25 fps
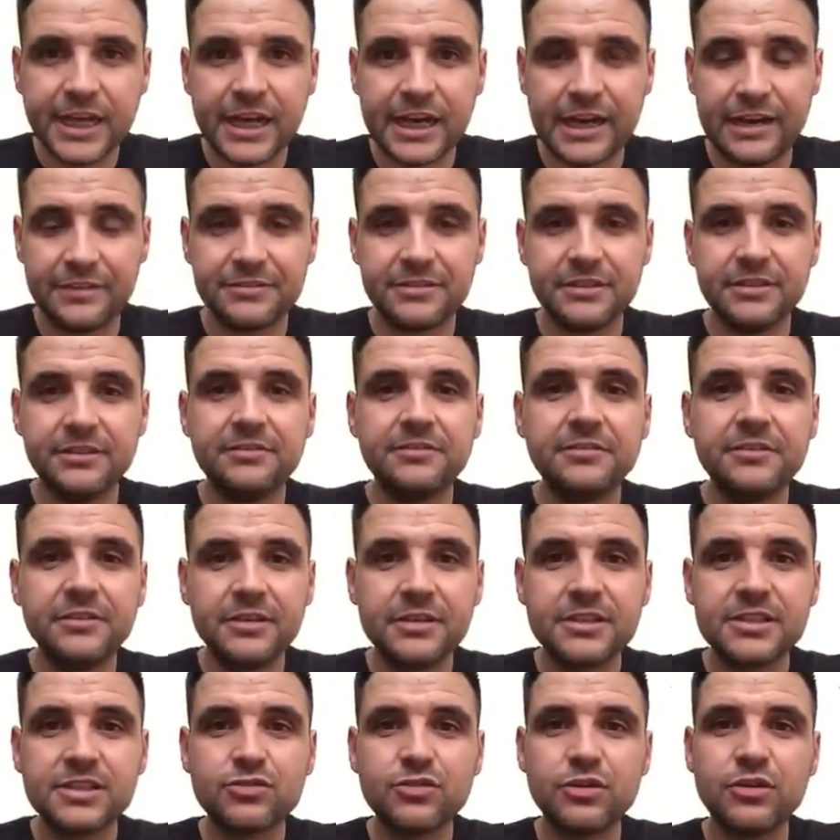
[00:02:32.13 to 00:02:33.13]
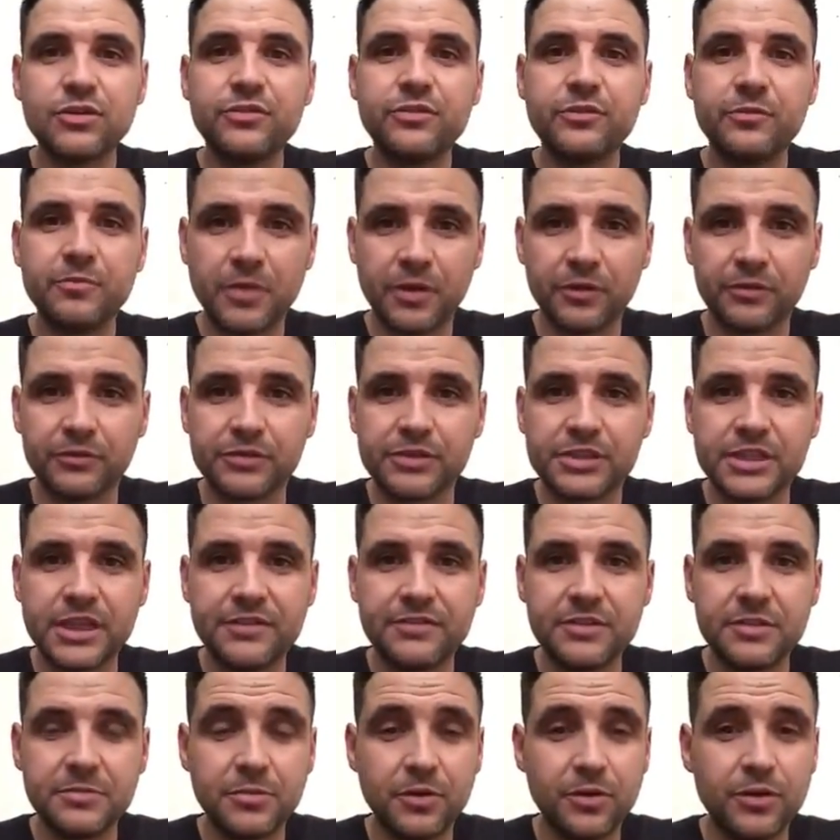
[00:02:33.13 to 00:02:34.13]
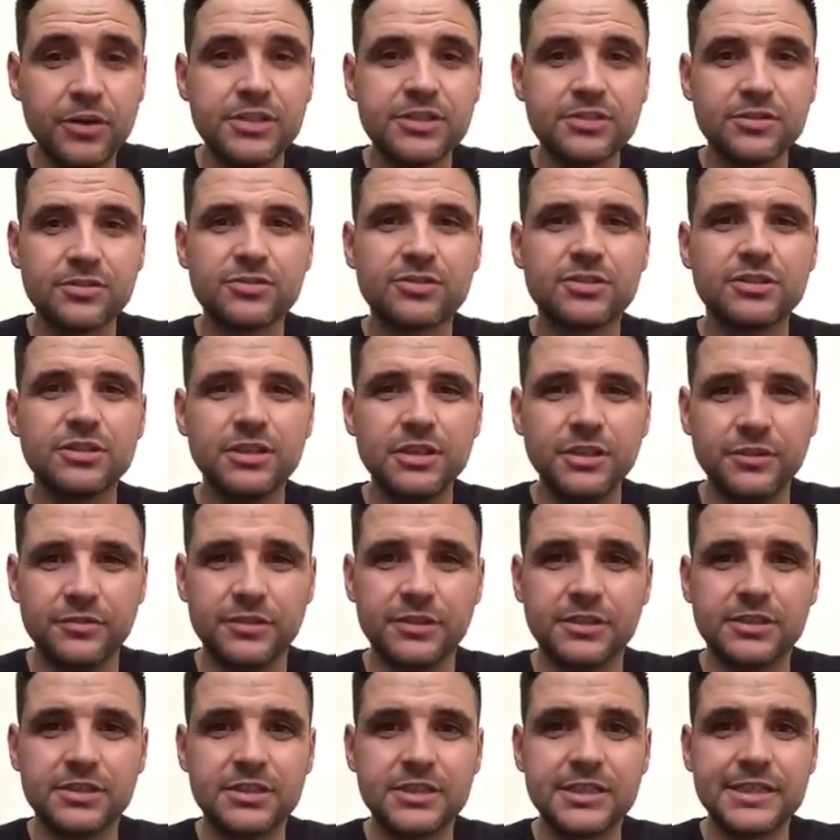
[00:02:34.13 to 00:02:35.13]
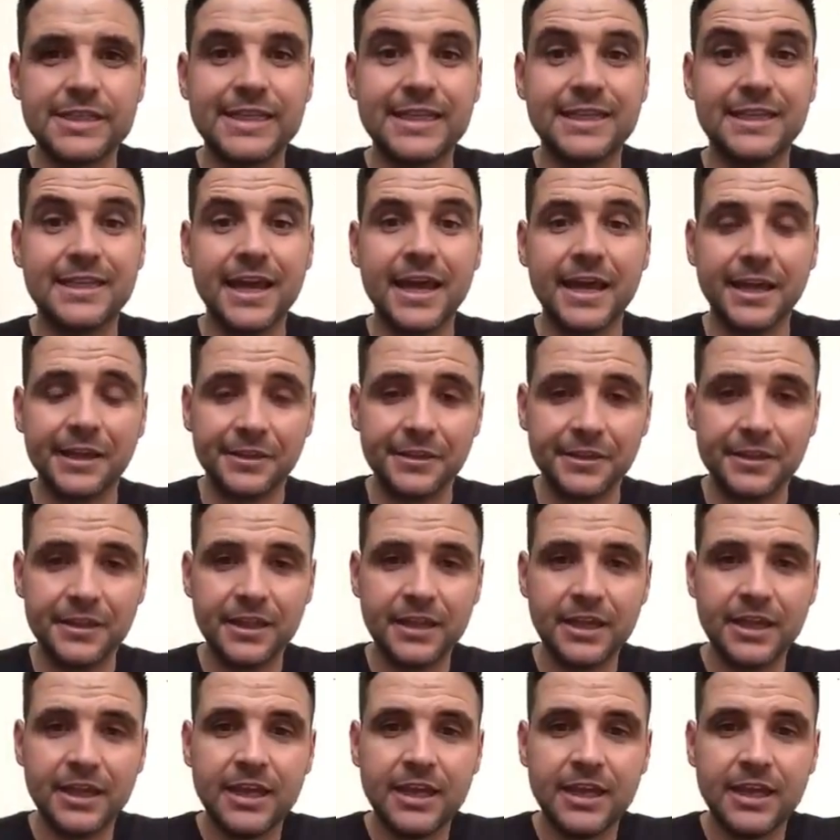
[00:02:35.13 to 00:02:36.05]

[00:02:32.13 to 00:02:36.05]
after the first 12 months, if the boiler is not serviced, then